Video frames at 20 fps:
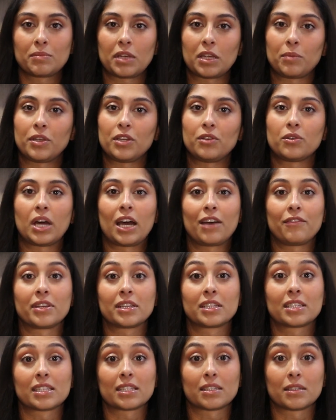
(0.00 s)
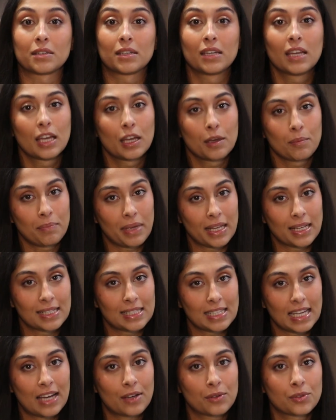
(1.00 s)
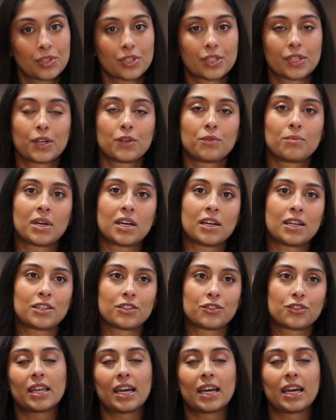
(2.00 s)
maybe not having to bend down so much.